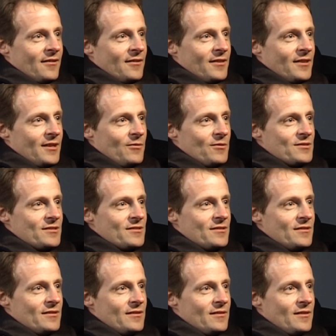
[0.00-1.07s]
there was,
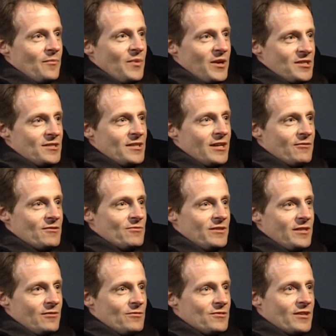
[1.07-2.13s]
the best sequence we did
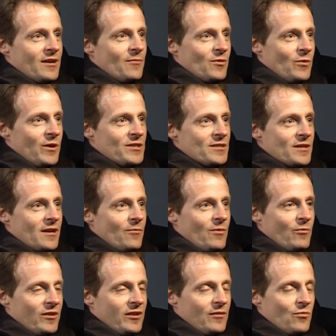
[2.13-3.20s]
was a couple of weeks ago, where we
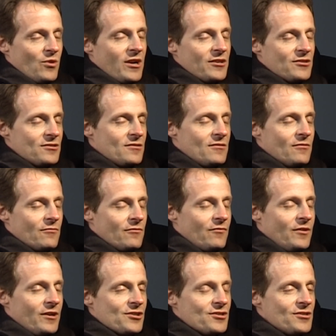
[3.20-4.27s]
did Brannet's
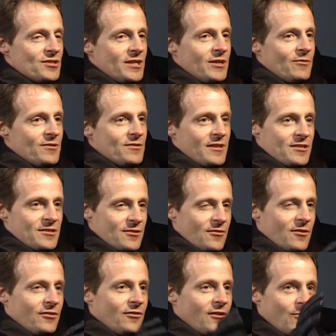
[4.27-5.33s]
reflection sequence. That's the
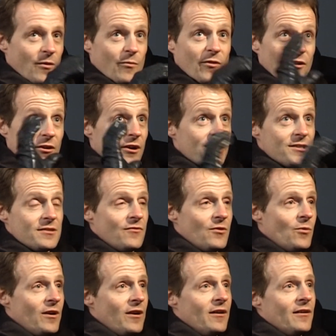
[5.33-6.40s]
nighttime one with the lights everywhere.